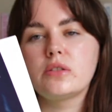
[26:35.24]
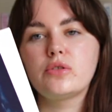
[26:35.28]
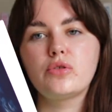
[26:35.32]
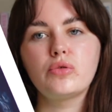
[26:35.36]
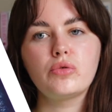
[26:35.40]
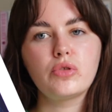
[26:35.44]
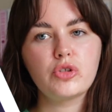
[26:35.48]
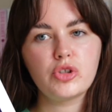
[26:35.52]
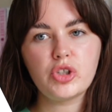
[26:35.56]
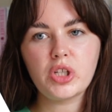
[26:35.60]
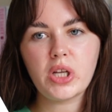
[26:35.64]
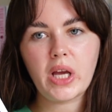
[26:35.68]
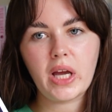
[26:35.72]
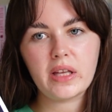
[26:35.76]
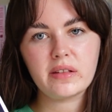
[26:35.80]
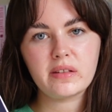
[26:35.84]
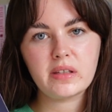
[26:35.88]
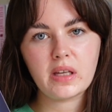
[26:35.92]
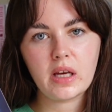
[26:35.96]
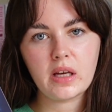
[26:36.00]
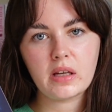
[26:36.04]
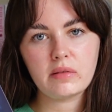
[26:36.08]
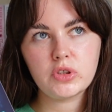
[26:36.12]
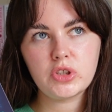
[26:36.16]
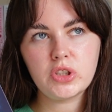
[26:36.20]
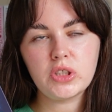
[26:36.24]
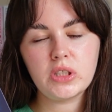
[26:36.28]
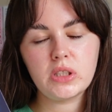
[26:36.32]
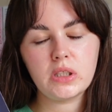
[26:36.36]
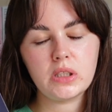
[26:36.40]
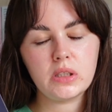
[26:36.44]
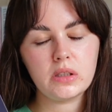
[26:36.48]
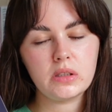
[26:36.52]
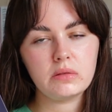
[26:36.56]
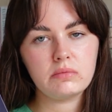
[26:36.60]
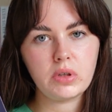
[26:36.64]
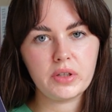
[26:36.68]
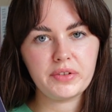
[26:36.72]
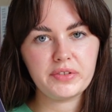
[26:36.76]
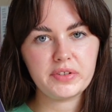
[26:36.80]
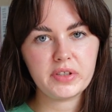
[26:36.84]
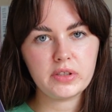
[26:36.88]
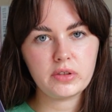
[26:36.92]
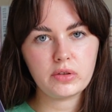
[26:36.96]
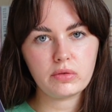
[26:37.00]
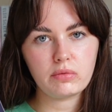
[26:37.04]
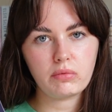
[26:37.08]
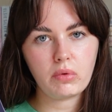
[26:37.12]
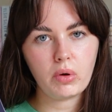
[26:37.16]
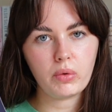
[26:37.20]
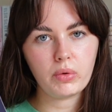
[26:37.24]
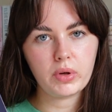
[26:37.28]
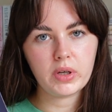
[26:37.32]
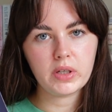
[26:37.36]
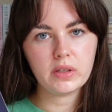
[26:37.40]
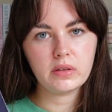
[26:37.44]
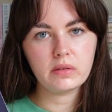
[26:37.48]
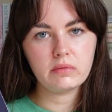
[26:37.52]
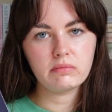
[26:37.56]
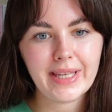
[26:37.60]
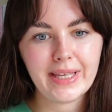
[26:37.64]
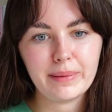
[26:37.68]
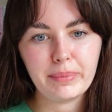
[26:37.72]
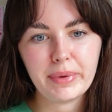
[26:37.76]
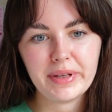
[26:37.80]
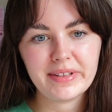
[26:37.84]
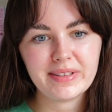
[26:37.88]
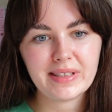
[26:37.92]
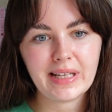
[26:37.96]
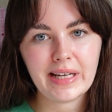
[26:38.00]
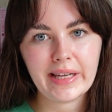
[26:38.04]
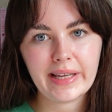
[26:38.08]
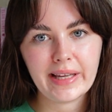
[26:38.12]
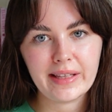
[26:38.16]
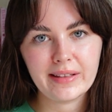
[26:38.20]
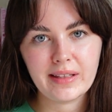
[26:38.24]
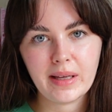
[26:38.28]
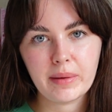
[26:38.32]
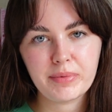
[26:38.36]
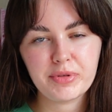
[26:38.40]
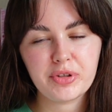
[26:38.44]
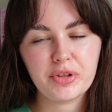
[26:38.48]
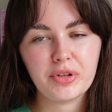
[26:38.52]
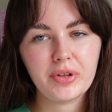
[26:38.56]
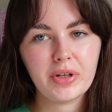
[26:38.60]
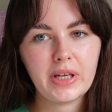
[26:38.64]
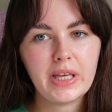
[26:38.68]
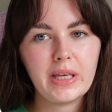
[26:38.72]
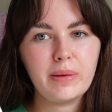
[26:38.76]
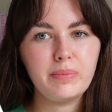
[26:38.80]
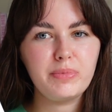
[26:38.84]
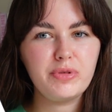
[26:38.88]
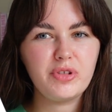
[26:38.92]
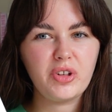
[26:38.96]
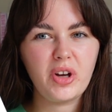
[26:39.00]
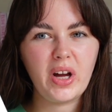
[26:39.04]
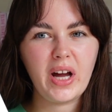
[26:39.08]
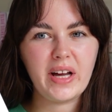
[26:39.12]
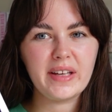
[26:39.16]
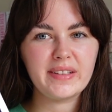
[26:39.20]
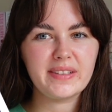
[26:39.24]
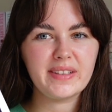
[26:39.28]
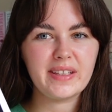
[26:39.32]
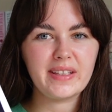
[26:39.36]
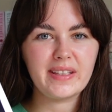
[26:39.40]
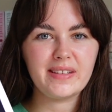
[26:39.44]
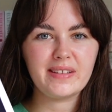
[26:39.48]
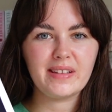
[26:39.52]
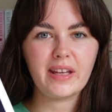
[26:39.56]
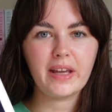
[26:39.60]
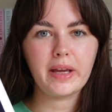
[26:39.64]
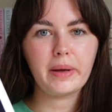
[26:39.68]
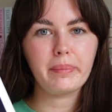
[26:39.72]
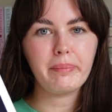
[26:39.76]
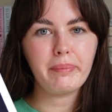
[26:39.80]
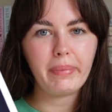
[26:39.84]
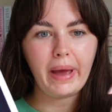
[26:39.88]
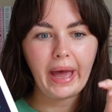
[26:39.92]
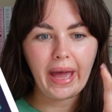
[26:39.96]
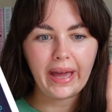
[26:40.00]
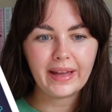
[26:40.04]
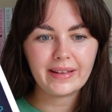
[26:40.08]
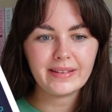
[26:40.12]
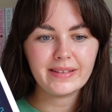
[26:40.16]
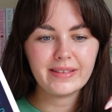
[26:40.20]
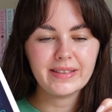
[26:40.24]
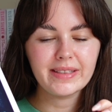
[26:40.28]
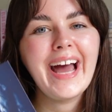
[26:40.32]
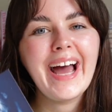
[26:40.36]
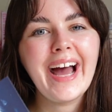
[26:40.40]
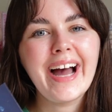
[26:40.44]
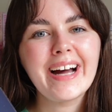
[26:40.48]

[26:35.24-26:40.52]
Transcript: As soon as she gets there, she runs into Ronan. He basically kidnaps her and keeps her as his like pet.